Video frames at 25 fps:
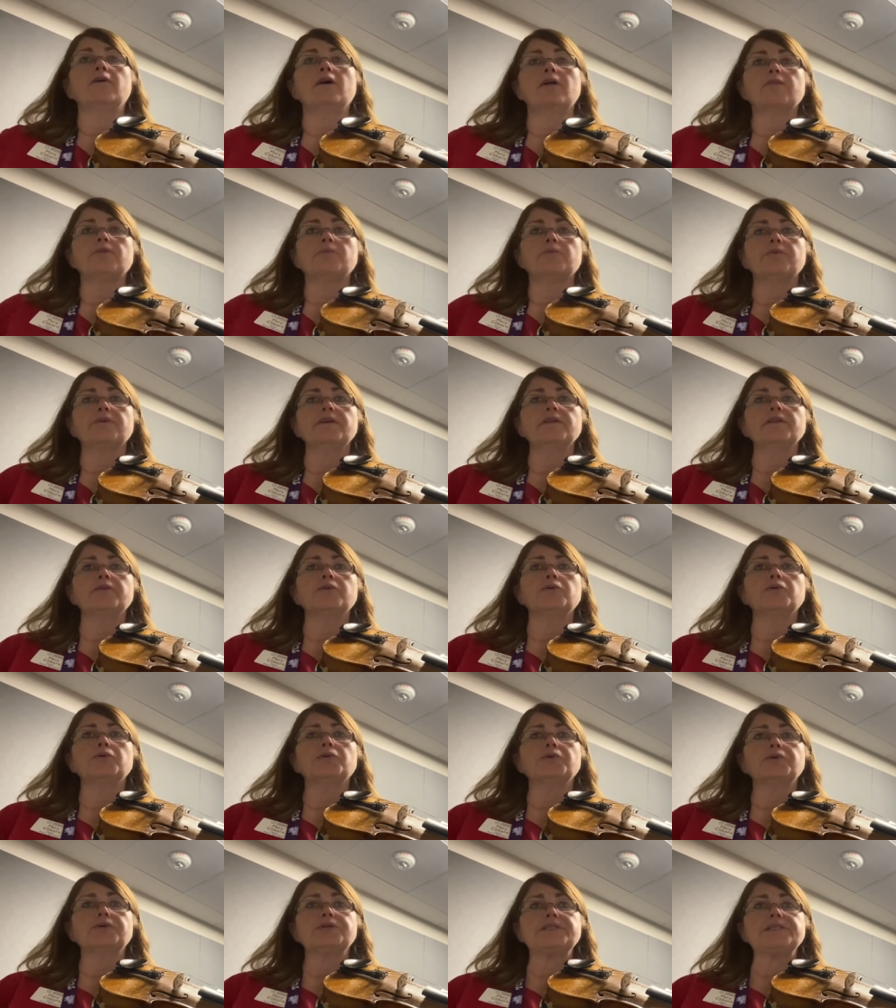All the Pretty
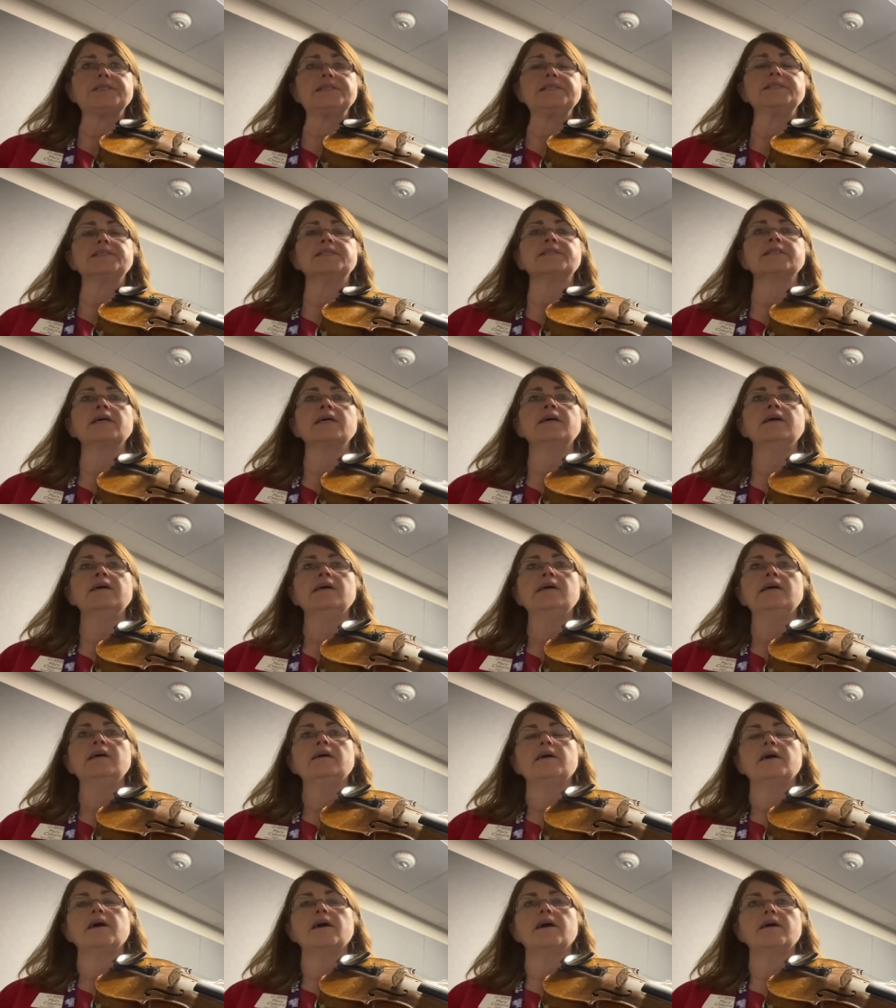Little Horses,
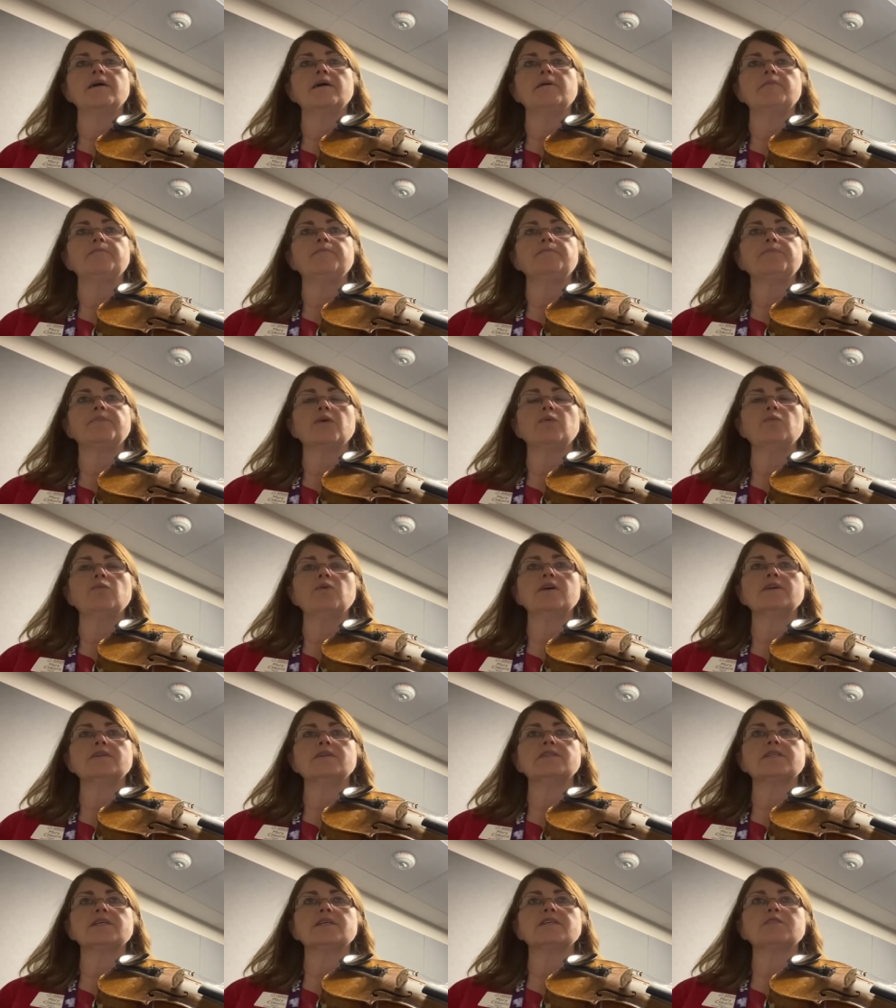um,
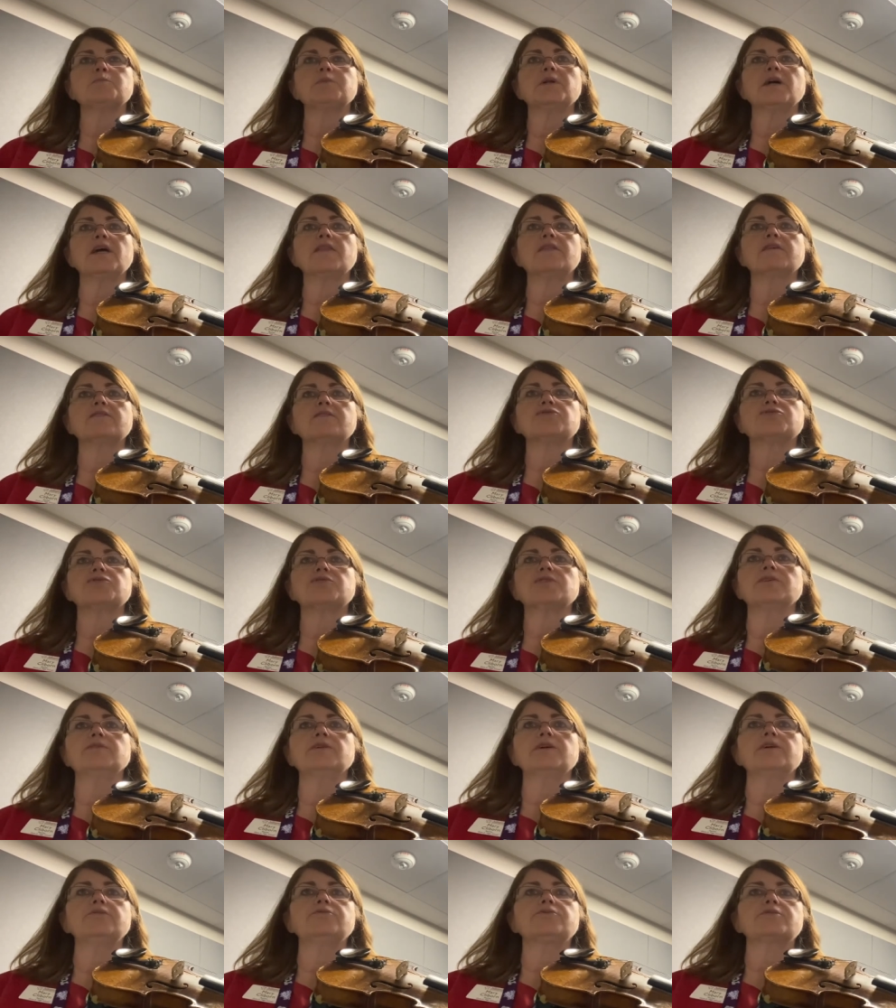where it says play the
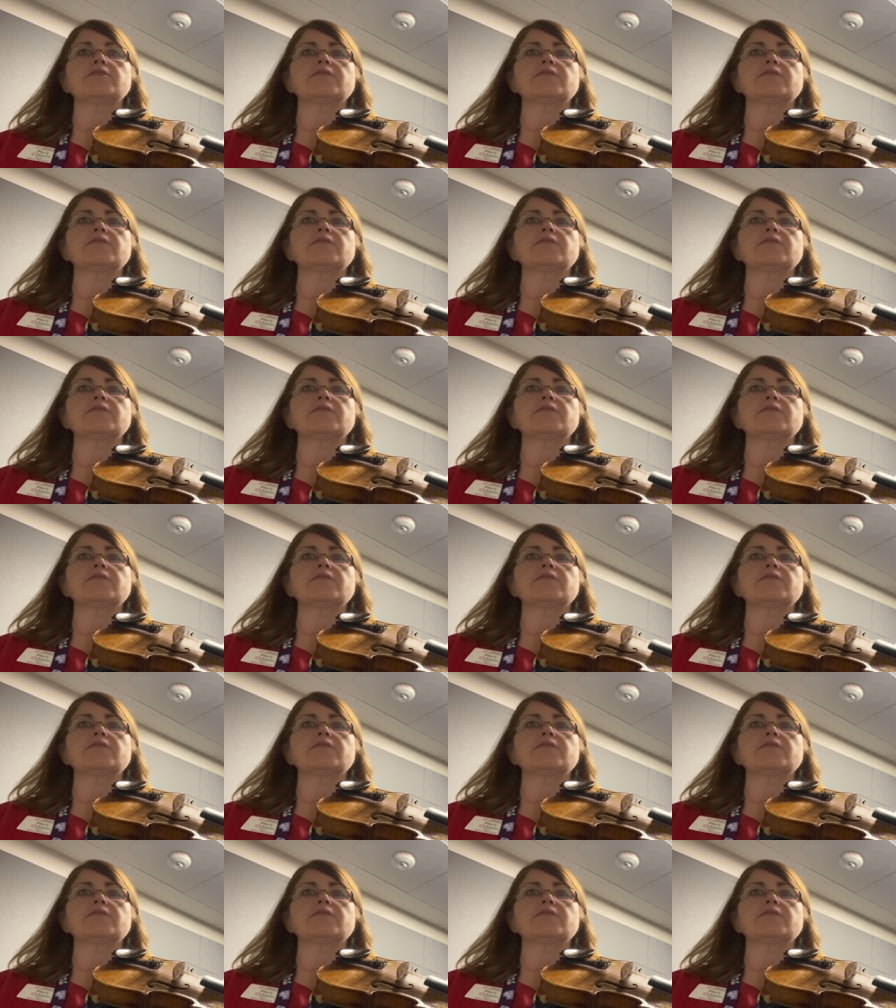solo.